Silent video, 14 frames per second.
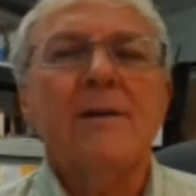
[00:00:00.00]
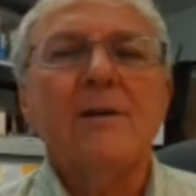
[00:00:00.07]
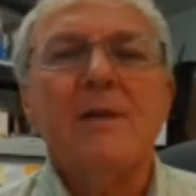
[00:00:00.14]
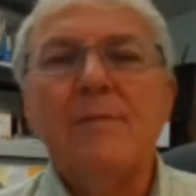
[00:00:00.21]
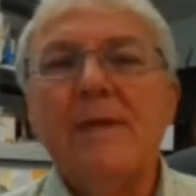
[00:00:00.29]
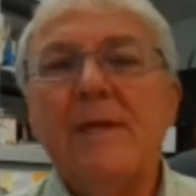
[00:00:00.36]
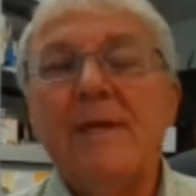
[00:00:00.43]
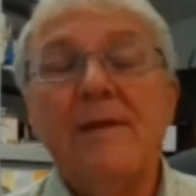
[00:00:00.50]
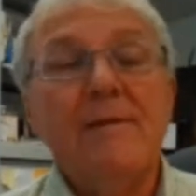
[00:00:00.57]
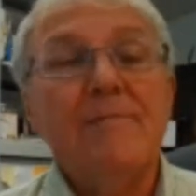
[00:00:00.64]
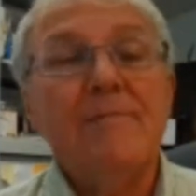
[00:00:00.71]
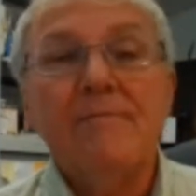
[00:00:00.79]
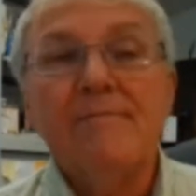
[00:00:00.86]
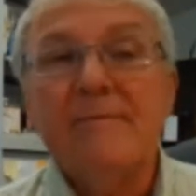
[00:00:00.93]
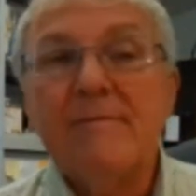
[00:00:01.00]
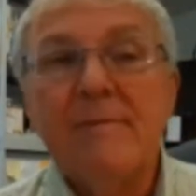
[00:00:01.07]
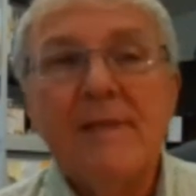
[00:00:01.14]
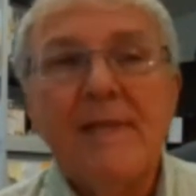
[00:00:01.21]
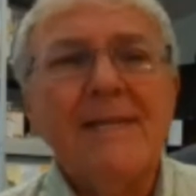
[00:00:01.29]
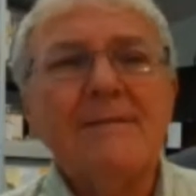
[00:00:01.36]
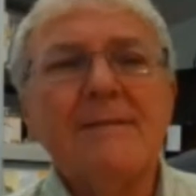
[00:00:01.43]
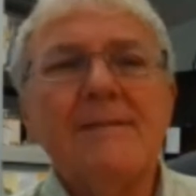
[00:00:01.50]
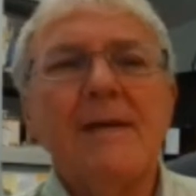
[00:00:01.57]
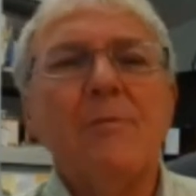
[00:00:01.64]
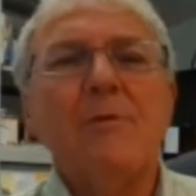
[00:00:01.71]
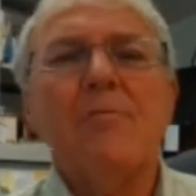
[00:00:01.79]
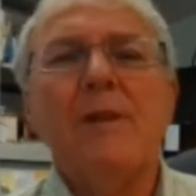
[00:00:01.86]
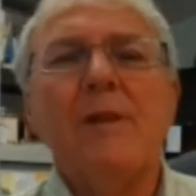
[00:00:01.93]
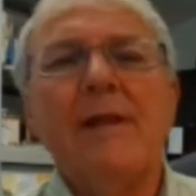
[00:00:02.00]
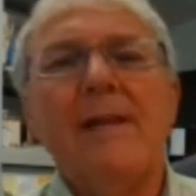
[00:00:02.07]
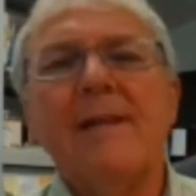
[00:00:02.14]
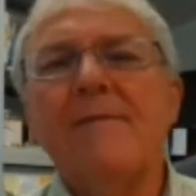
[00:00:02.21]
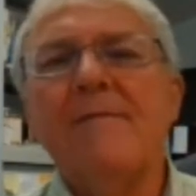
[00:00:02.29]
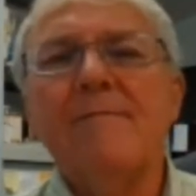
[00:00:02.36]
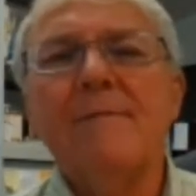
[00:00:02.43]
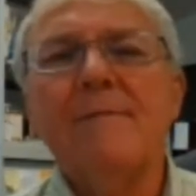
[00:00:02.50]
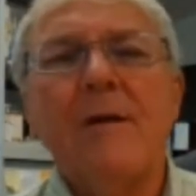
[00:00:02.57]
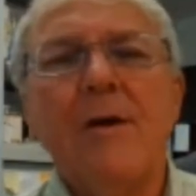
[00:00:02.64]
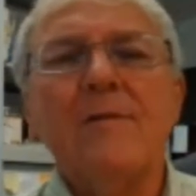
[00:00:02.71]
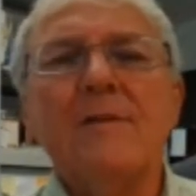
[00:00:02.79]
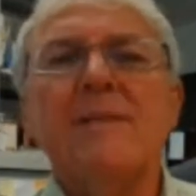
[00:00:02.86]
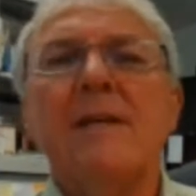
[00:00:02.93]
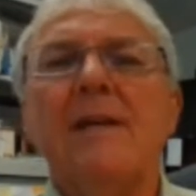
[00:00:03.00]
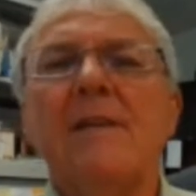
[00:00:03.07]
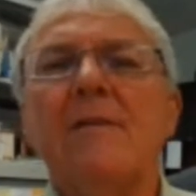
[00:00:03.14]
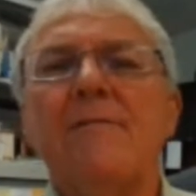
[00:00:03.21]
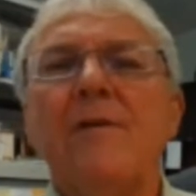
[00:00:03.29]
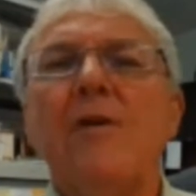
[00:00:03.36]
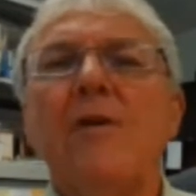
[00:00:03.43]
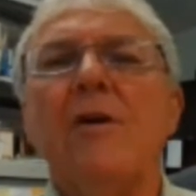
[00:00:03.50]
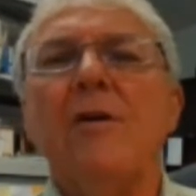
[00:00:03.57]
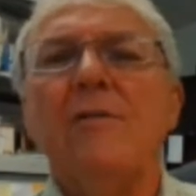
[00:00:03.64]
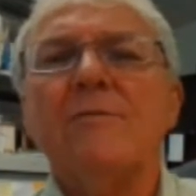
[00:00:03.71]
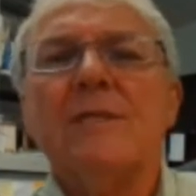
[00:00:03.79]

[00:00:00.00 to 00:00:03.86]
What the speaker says: Could be late summer planted and harvested in the fall.